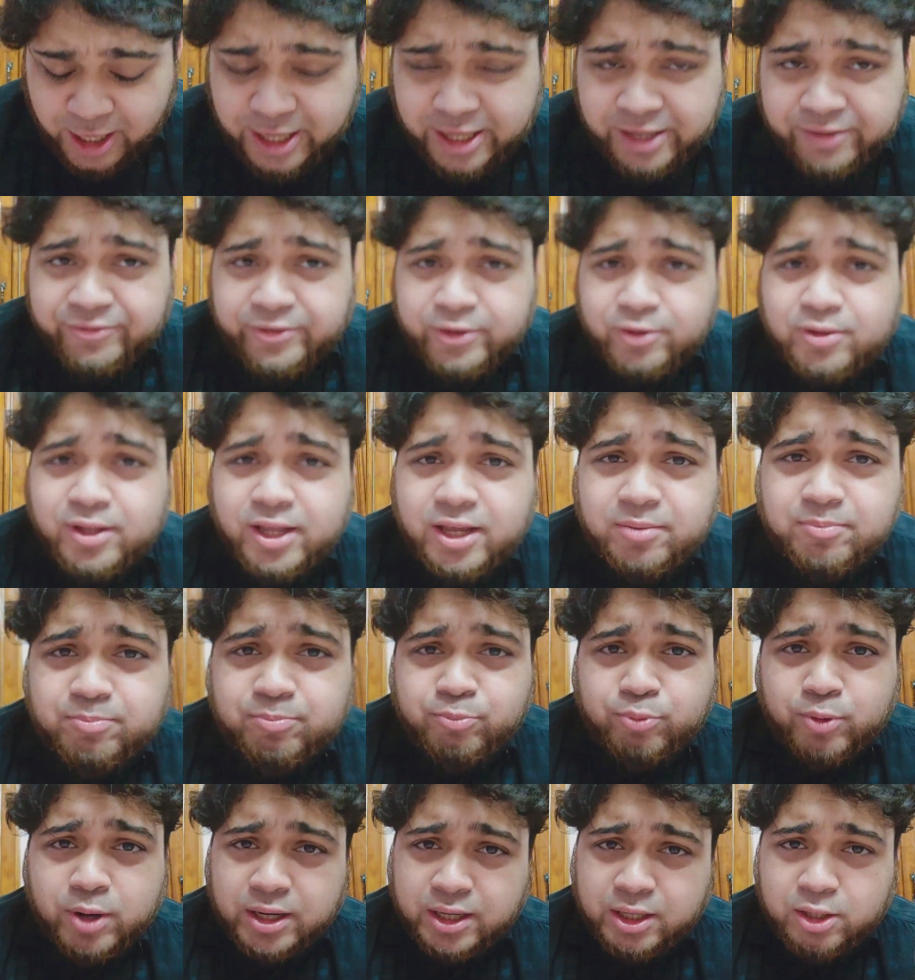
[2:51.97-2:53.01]
if you
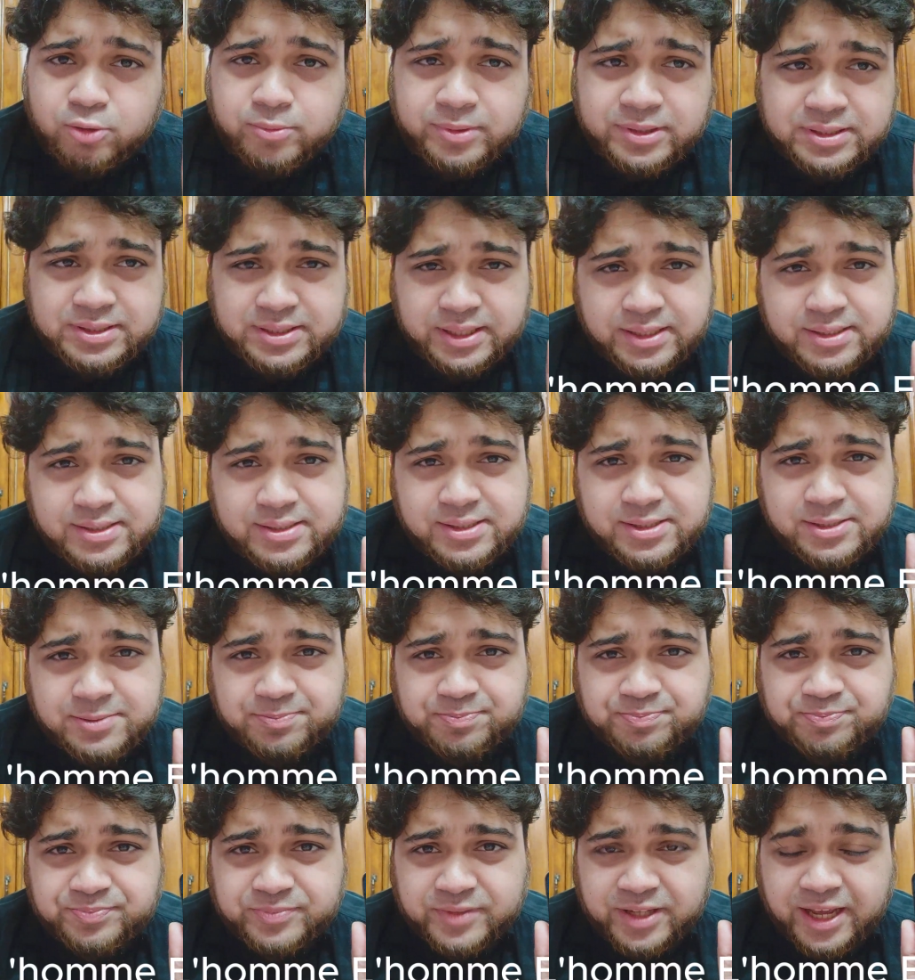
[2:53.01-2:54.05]
like Cardamom Intense
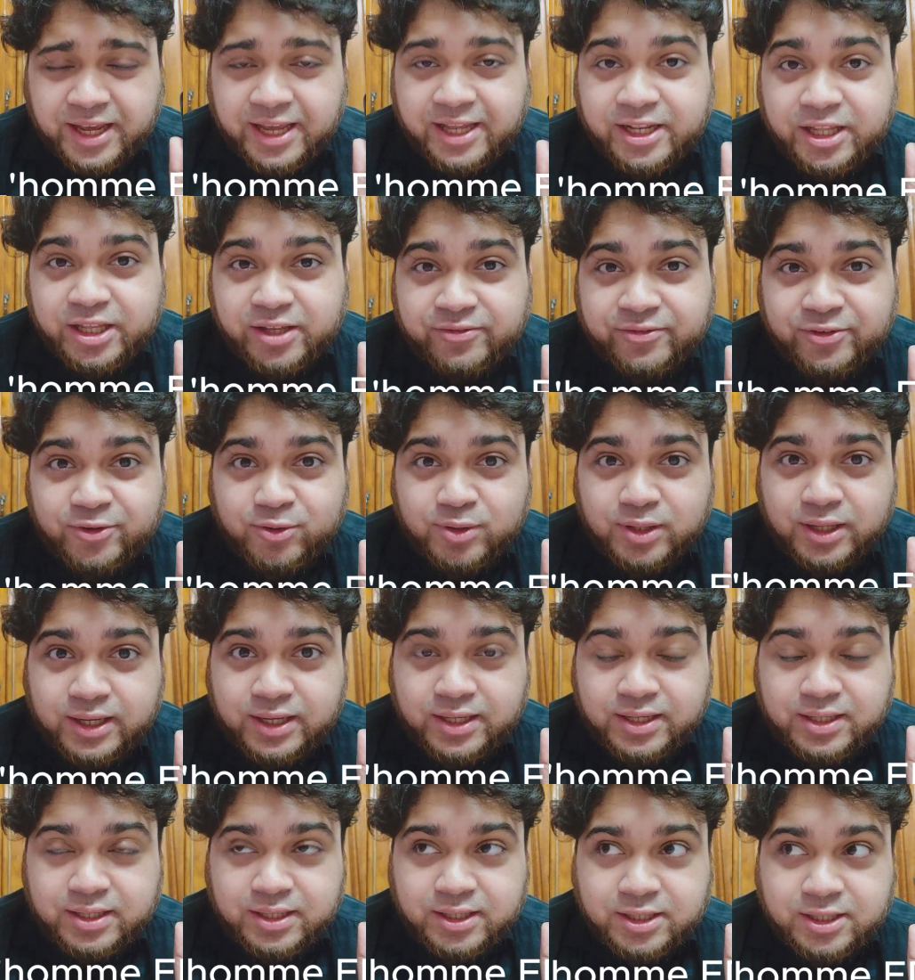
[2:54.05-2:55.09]
and if you
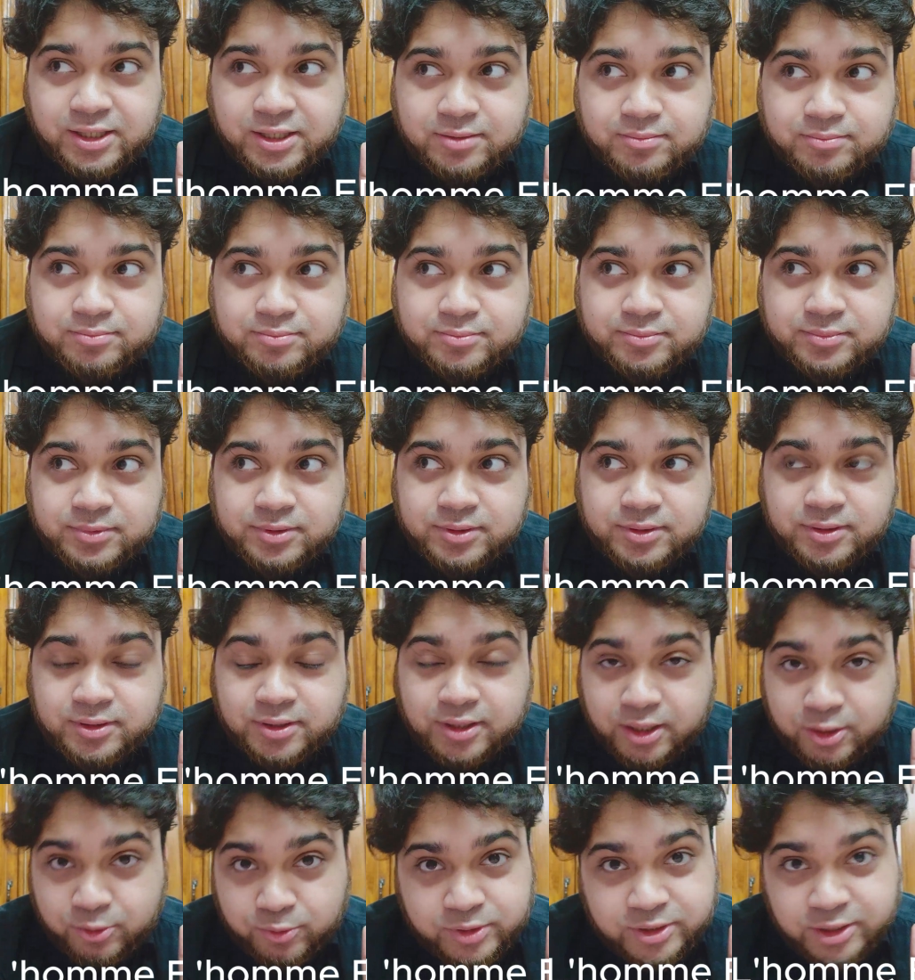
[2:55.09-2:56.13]
like La
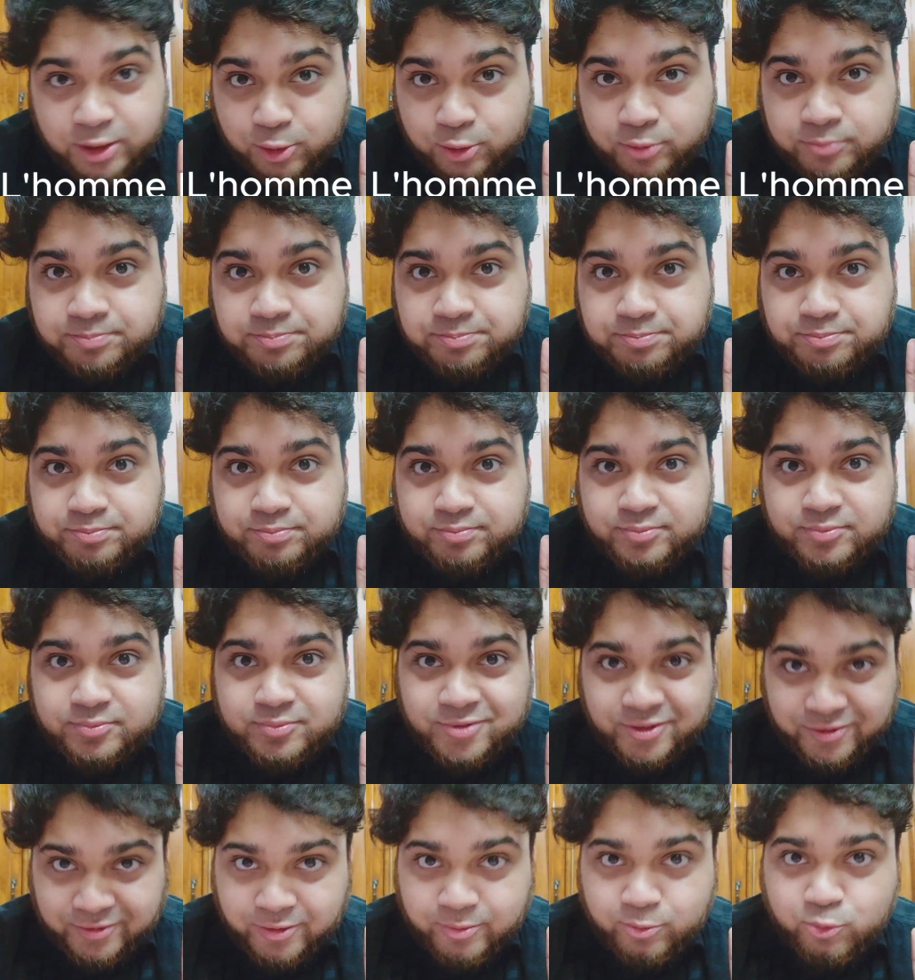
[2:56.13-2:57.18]
Nuit de l'Homme
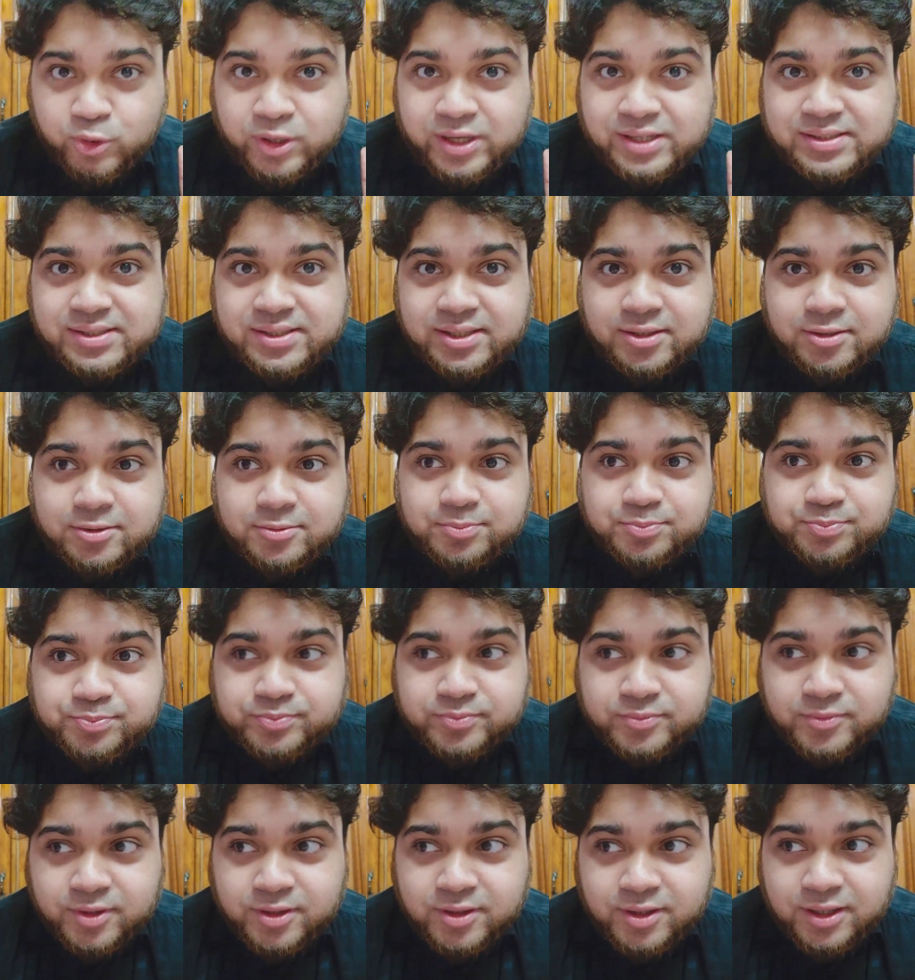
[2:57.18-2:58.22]
from YSL,
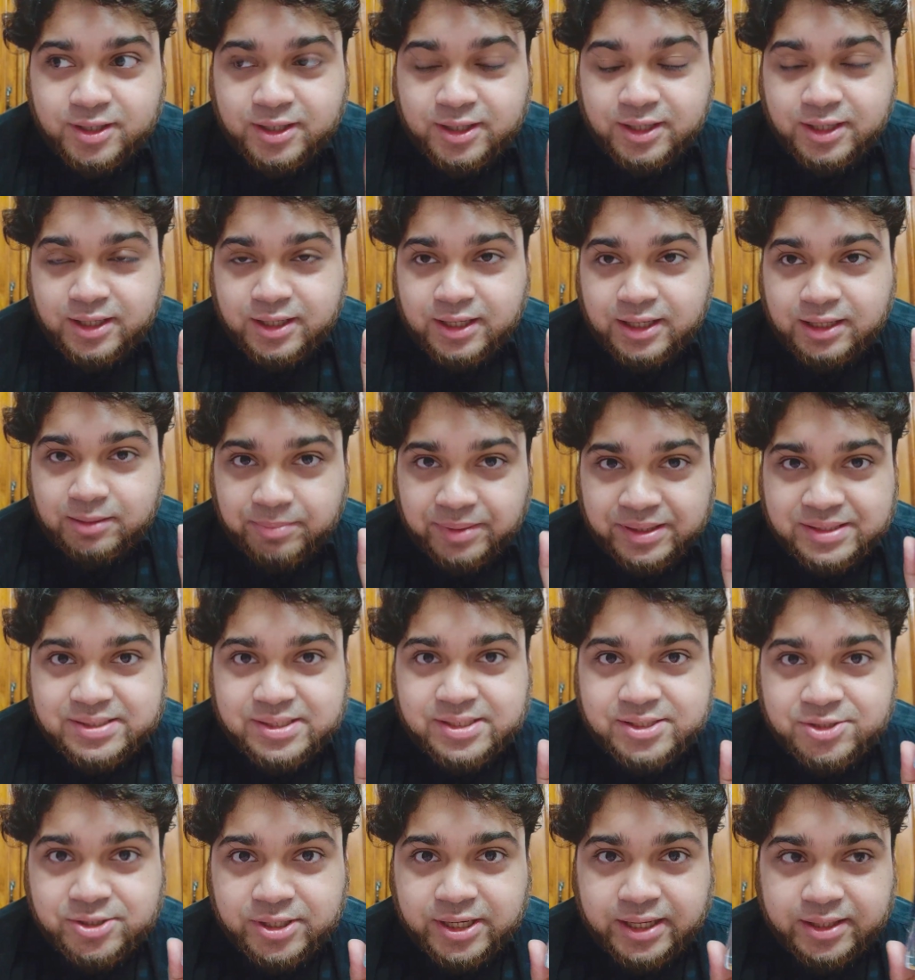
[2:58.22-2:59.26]
like mix
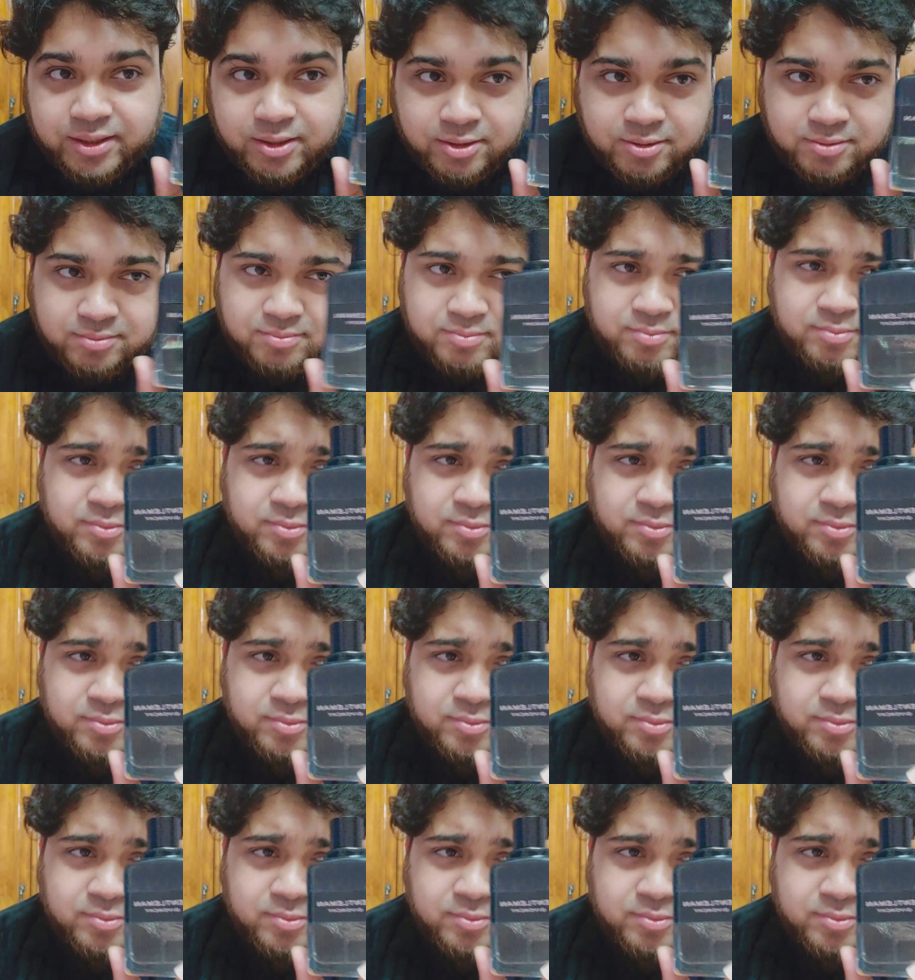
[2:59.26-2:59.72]
it together,